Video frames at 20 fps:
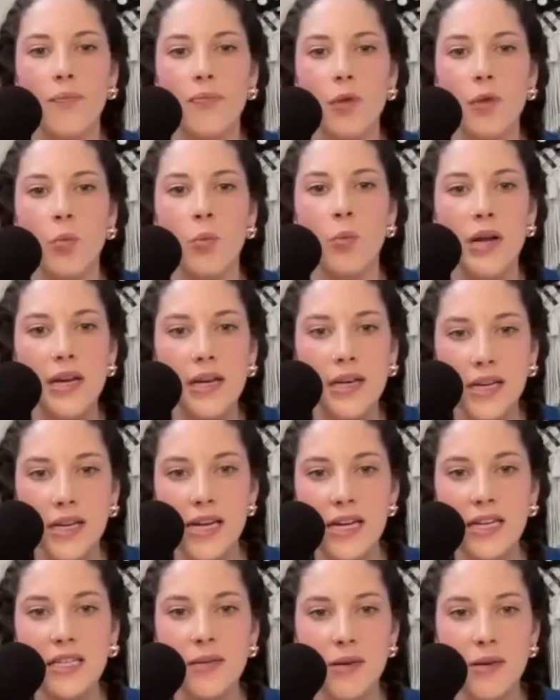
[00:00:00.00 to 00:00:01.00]
We
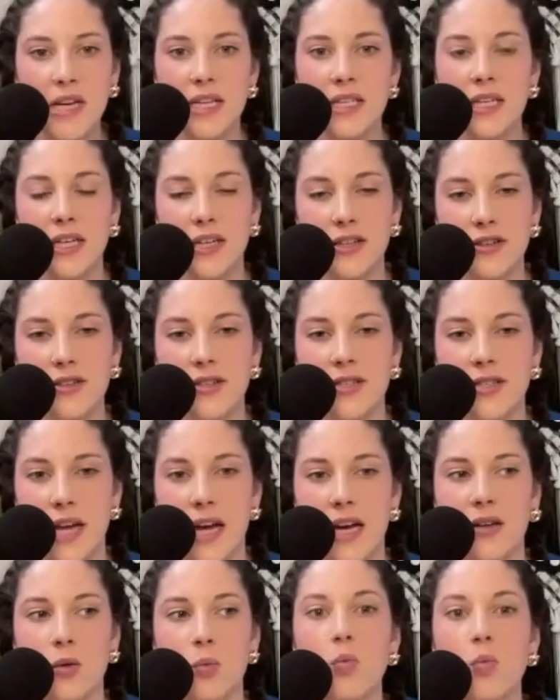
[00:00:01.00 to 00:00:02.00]
need to begin to
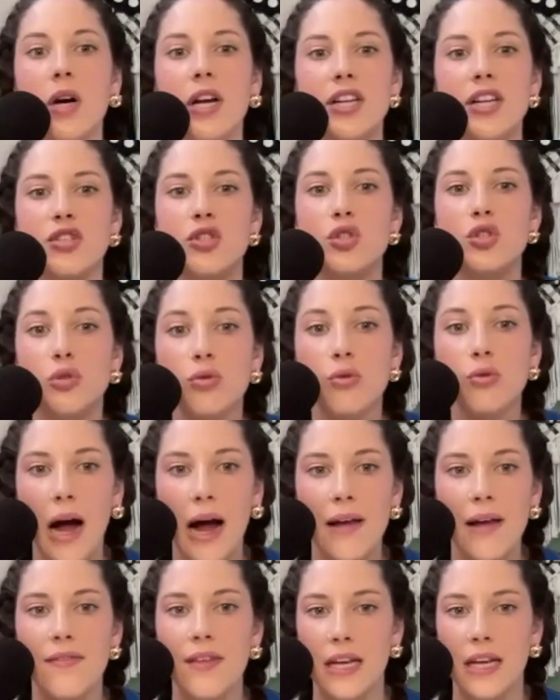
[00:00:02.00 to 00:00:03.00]
understand what is
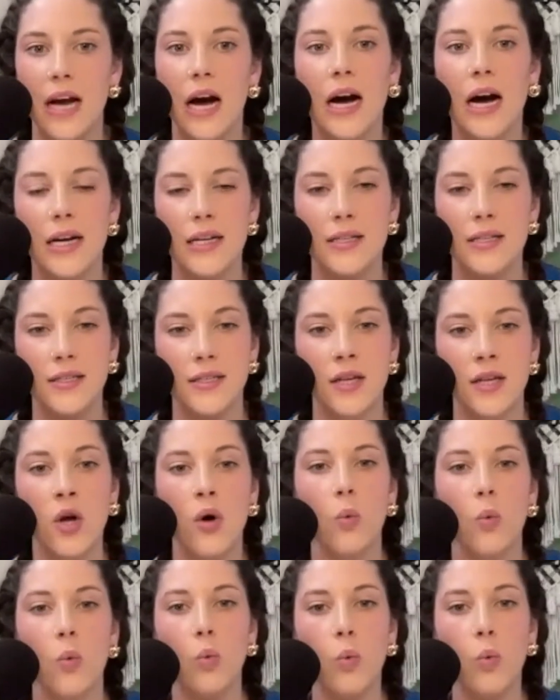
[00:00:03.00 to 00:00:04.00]
driving us.
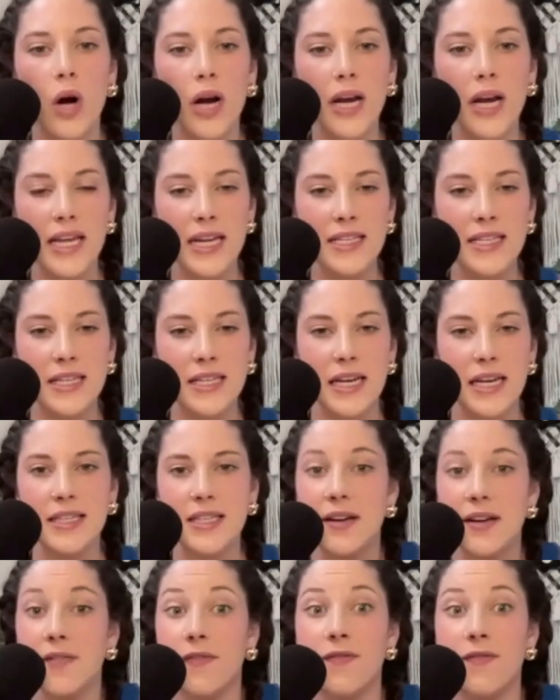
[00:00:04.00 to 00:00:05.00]
What is it? Is
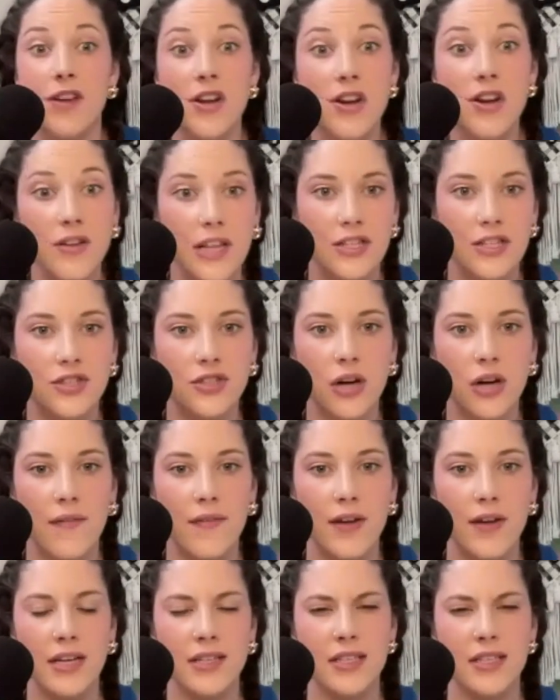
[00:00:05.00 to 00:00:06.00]
it a fear that's driving us?